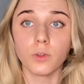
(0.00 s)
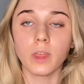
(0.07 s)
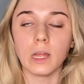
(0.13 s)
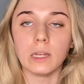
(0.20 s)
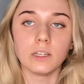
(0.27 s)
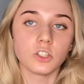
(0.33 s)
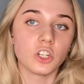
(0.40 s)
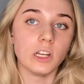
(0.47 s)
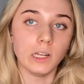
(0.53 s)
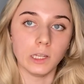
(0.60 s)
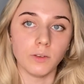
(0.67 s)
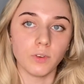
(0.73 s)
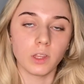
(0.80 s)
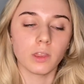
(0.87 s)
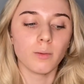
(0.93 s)
They're literally
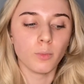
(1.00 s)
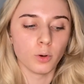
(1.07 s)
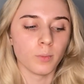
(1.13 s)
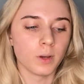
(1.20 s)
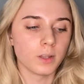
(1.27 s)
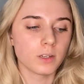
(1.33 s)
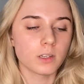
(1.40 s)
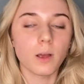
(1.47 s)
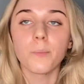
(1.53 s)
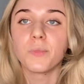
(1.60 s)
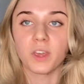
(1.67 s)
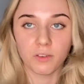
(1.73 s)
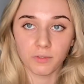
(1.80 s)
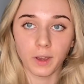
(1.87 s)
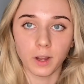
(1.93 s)
leaving the moment they
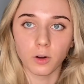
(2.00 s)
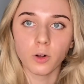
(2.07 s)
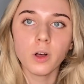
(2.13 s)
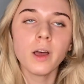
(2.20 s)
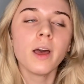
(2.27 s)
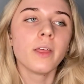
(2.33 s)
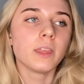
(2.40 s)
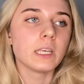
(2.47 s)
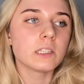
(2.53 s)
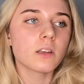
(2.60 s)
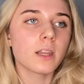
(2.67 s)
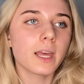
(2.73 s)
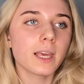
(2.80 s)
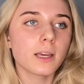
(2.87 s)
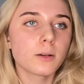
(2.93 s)
fail. These are
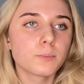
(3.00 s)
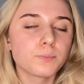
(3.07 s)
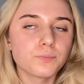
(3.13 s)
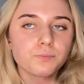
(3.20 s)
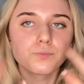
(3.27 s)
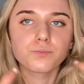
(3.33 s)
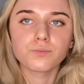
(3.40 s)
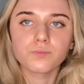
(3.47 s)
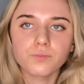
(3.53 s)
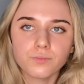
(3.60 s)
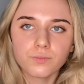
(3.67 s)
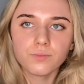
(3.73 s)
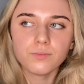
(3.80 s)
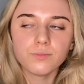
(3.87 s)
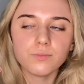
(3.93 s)
like,
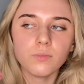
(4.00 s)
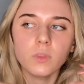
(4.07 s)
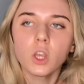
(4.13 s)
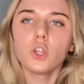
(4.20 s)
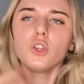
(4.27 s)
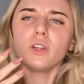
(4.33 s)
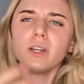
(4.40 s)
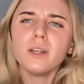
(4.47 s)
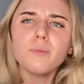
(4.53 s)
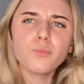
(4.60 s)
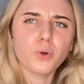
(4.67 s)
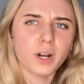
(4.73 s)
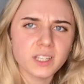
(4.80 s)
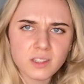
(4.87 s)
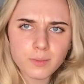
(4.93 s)
you didn't
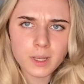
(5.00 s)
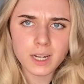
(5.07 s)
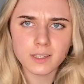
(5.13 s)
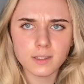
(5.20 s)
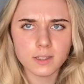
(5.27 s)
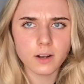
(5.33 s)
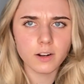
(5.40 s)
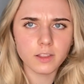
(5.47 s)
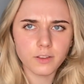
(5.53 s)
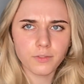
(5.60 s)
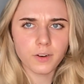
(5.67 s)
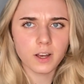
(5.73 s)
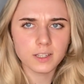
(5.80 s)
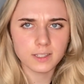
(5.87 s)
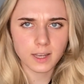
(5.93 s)
impress me necessarily the
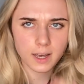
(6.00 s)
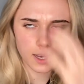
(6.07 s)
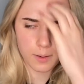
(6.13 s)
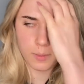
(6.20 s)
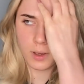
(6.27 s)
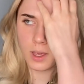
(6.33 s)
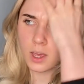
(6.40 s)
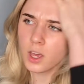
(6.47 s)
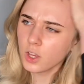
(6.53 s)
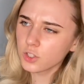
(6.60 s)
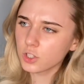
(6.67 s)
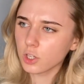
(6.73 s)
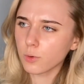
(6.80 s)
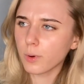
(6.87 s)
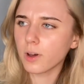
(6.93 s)
first time,
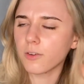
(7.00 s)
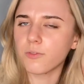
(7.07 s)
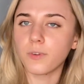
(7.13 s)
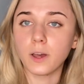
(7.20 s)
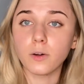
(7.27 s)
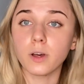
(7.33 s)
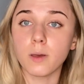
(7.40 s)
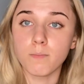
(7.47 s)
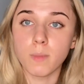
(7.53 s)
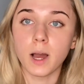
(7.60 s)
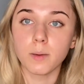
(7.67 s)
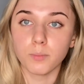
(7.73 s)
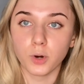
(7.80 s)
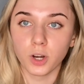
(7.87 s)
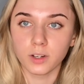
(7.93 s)
so you were a fail in my
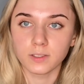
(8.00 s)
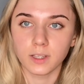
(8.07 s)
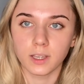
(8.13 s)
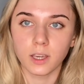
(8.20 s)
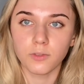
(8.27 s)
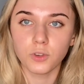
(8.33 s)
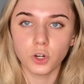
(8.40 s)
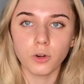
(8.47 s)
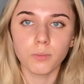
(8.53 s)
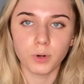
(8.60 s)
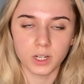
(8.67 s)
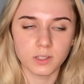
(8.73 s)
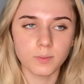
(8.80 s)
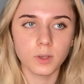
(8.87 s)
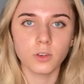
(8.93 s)
books. Like, if you don't
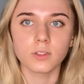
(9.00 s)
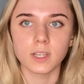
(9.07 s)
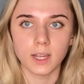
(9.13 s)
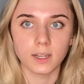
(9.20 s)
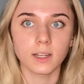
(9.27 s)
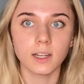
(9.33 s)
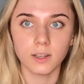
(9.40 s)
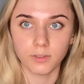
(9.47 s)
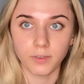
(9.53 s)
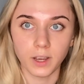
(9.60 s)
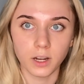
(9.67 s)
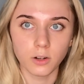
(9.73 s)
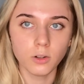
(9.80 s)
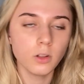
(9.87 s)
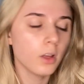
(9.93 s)
impress me, you're technically a
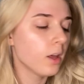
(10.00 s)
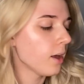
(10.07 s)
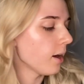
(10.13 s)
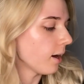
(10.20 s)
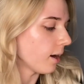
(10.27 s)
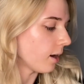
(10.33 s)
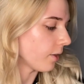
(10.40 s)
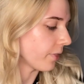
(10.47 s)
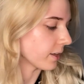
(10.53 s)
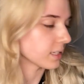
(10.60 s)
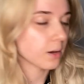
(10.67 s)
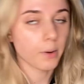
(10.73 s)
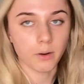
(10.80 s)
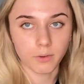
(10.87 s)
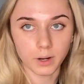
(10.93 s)
fail. Uh, that's
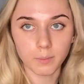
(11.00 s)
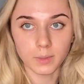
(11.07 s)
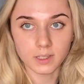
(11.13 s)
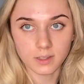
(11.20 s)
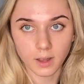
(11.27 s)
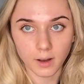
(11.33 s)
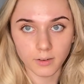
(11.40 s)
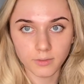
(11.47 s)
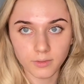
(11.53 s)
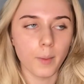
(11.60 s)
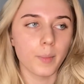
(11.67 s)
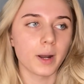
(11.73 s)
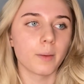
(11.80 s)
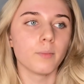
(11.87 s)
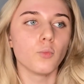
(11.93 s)
how I rate my stuff.
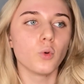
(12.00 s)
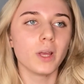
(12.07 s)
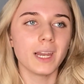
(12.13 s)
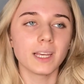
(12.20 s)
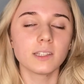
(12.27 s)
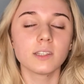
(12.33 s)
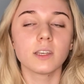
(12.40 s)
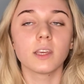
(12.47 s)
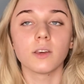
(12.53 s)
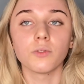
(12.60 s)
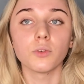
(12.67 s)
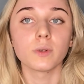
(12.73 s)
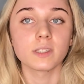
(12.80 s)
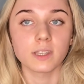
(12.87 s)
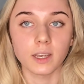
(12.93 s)
But I'm willing to give
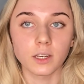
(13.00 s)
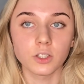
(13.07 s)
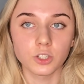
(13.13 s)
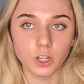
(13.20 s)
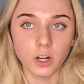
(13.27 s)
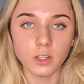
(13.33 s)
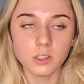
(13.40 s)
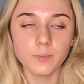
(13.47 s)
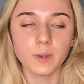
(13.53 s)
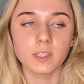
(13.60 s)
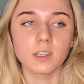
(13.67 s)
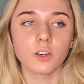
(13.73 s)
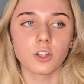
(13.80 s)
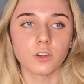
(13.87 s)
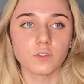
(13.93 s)
you a second chance because
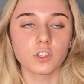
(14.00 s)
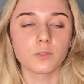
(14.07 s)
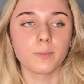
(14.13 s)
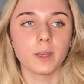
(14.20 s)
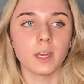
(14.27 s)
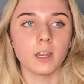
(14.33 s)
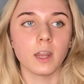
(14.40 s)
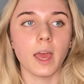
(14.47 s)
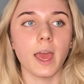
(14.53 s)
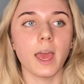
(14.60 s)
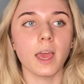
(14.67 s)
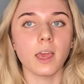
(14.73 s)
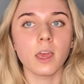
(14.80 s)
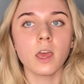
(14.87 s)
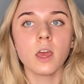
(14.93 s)
it could have just been
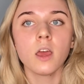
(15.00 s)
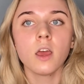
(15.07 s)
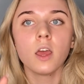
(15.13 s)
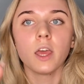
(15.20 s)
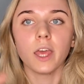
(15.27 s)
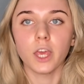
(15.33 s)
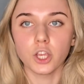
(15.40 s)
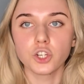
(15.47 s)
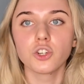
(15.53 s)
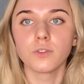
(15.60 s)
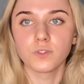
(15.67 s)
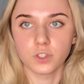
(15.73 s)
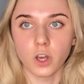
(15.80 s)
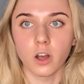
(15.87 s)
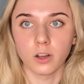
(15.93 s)
a issue of
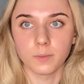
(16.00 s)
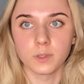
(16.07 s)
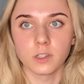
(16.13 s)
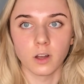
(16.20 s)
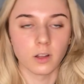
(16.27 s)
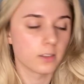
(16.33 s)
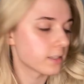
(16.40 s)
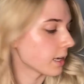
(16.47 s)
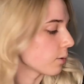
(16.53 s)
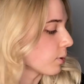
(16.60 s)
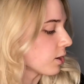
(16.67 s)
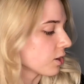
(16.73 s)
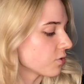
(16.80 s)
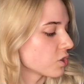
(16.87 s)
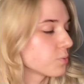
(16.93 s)
circumstance. Like we
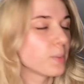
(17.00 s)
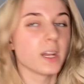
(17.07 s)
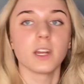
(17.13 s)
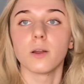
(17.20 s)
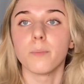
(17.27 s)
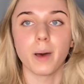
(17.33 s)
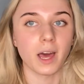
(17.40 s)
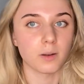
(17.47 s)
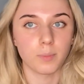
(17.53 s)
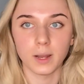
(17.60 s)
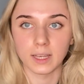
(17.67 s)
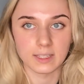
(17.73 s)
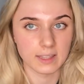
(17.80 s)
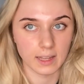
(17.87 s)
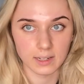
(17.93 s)
could have just been in a bad
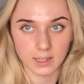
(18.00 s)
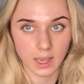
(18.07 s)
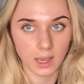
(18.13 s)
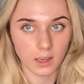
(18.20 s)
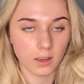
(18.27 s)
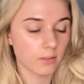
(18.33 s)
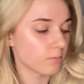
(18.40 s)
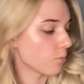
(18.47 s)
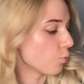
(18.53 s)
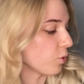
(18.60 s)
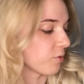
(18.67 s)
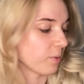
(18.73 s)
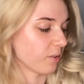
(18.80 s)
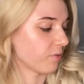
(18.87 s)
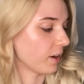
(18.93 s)
place that day with
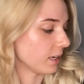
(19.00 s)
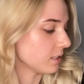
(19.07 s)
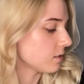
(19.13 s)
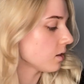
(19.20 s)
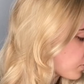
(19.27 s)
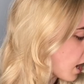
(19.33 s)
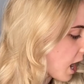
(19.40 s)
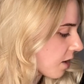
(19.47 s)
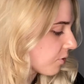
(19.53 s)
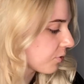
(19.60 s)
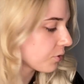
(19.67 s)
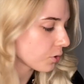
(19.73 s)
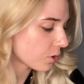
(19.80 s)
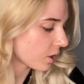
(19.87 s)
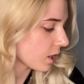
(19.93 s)
my face. I have a
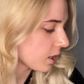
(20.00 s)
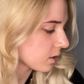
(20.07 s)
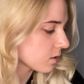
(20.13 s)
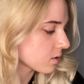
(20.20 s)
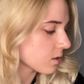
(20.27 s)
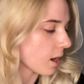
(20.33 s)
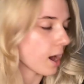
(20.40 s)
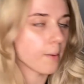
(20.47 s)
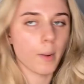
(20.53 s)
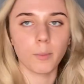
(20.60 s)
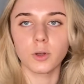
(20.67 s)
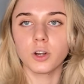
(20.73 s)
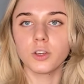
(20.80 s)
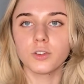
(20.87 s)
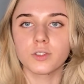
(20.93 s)
few things. Um, I'm
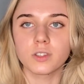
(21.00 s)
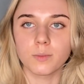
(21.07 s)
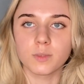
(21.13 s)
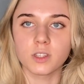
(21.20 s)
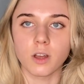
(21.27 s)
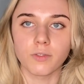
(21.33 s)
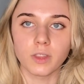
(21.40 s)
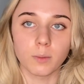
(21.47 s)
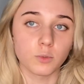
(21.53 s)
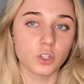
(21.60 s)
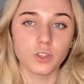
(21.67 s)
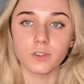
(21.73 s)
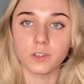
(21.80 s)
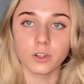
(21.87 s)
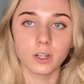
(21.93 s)
going to use some stuff that I'm just
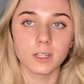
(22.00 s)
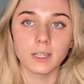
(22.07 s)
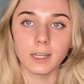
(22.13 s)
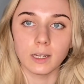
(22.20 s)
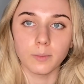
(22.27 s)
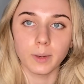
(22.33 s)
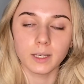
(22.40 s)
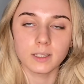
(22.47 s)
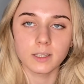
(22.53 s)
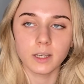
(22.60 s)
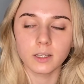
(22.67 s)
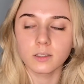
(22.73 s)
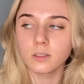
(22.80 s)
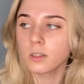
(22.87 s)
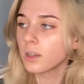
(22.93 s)
using on a daily
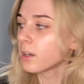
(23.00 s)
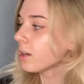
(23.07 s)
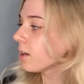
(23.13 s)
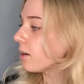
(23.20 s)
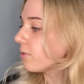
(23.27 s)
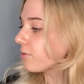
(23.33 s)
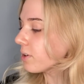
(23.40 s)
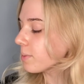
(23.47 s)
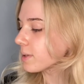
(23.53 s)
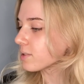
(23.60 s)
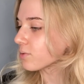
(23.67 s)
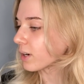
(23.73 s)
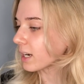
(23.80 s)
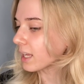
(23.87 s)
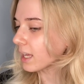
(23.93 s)
basis. Phoebe's
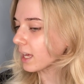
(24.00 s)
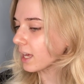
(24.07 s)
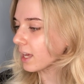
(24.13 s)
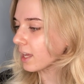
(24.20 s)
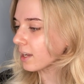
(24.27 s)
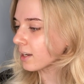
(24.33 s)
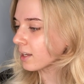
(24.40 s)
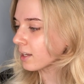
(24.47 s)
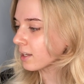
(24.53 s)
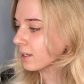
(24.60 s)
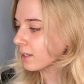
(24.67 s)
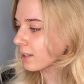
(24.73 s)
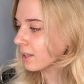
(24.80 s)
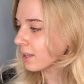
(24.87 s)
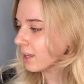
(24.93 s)
running in.
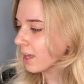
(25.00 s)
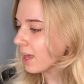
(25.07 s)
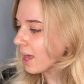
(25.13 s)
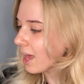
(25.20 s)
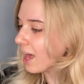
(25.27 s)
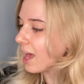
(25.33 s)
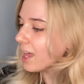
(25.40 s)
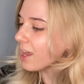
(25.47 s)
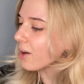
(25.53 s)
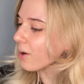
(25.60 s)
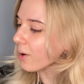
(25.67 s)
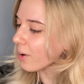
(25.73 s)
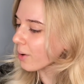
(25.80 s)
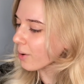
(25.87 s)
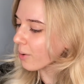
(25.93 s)

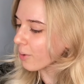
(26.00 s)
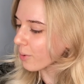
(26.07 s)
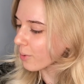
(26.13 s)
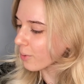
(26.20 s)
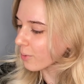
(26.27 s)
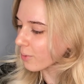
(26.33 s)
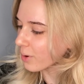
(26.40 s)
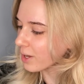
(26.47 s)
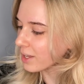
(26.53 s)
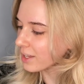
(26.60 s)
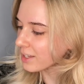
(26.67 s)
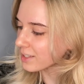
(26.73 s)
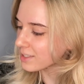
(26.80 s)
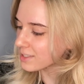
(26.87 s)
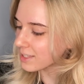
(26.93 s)
Hello!
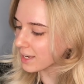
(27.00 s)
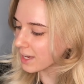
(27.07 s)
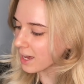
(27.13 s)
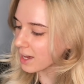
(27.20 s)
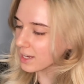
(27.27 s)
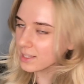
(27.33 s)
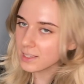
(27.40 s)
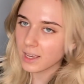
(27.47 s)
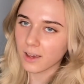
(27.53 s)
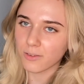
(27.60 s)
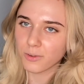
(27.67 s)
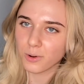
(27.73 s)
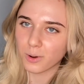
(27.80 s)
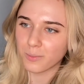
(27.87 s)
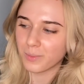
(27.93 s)
Say hi to
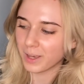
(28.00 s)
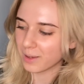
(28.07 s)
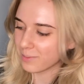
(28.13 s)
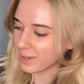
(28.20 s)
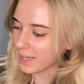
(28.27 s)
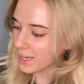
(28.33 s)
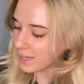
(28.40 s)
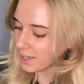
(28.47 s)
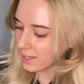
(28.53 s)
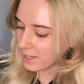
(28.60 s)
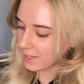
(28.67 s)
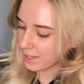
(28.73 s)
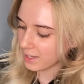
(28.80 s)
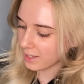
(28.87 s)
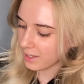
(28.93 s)
everyone, baby.
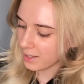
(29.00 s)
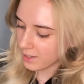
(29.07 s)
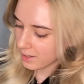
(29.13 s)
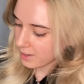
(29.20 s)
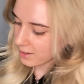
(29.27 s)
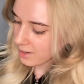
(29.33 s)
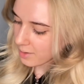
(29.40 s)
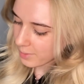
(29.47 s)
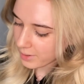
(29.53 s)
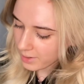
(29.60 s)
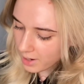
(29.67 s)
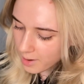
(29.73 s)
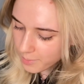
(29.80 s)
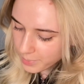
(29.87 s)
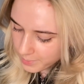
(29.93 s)
Come on,
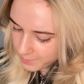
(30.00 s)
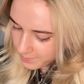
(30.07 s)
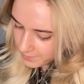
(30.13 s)
up.